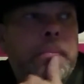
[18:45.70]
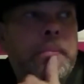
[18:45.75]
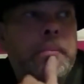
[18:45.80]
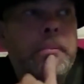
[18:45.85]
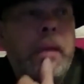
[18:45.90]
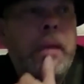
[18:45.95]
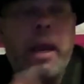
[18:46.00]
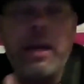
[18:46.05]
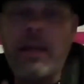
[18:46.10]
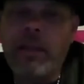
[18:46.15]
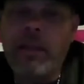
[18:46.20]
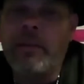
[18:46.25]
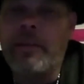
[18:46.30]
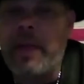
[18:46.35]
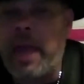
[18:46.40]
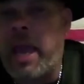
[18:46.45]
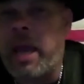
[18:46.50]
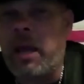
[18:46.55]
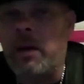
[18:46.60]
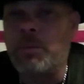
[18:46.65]
any of the
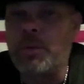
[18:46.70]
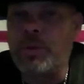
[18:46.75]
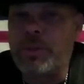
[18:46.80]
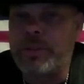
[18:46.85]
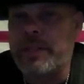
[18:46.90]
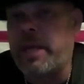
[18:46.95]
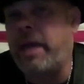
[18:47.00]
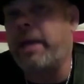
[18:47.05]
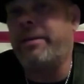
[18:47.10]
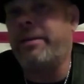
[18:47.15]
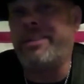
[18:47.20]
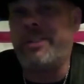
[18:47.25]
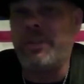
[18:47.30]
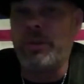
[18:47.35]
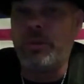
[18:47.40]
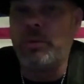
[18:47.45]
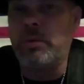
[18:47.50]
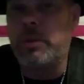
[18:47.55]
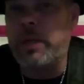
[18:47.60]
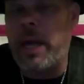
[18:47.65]
animals that
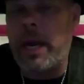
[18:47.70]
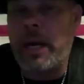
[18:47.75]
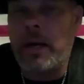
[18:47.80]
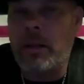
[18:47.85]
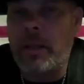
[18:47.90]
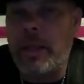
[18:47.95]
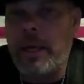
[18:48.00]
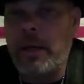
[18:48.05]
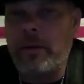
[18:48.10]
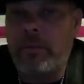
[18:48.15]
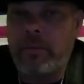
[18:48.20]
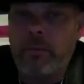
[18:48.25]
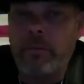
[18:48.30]
do kind of like